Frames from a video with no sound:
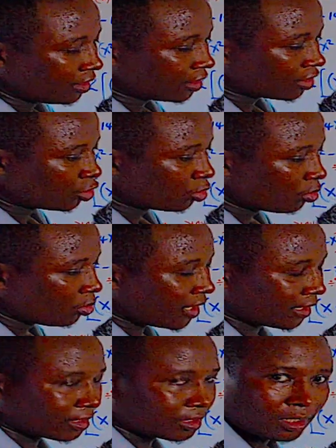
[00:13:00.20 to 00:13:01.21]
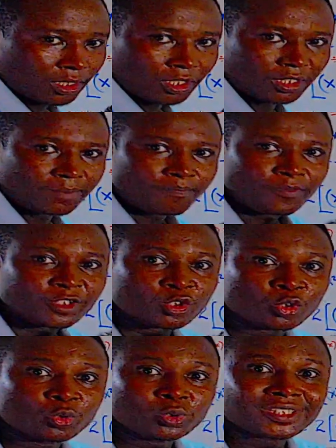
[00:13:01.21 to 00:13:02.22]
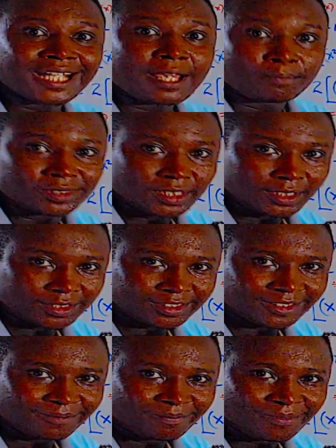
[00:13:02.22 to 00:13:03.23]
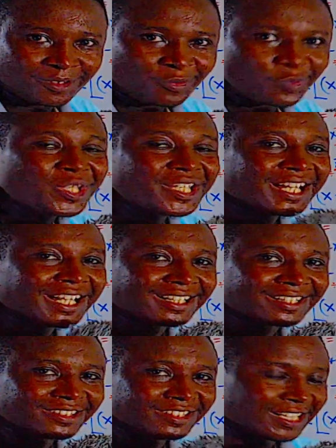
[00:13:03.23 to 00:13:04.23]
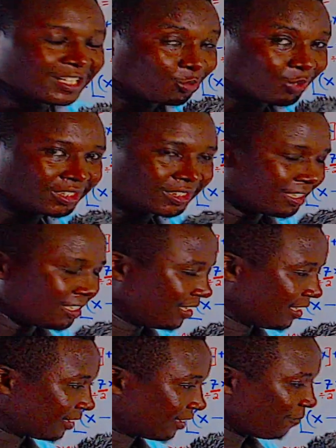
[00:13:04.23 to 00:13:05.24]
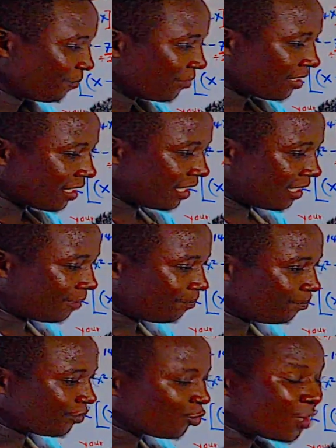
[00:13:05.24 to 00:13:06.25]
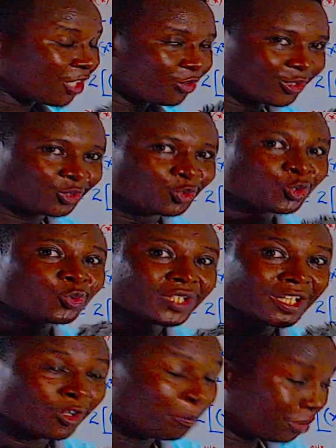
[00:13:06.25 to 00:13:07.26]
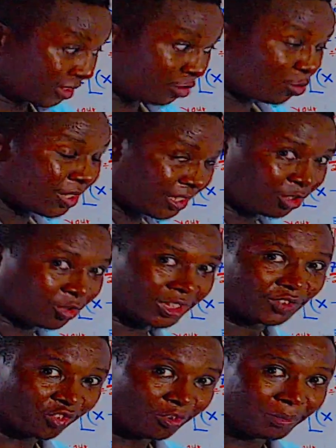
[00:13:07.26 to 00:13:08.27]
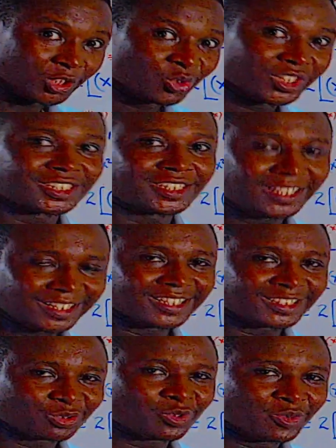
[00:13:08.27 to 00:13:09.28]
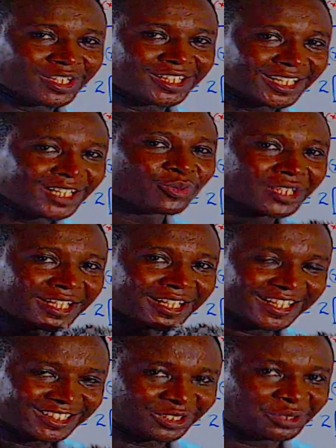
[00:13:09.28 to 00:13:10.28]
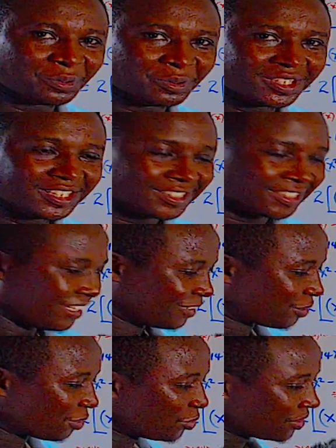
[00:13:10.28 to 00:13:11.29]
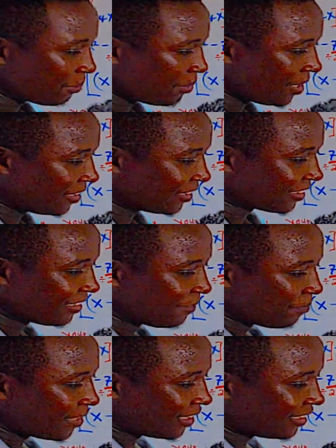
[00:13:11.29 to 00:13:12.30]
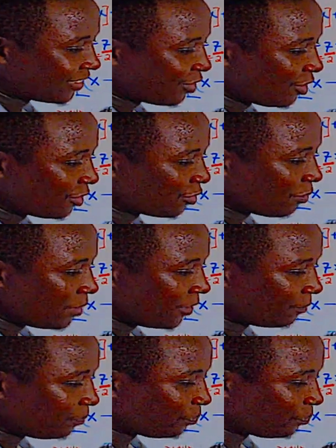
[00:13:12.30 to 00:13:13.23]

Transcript: is 2x, 2 times x. We agreed and we say that we are going to do the opposite what the transformation is telling us when we're dealing with the x coordinate. So which means that this is going to be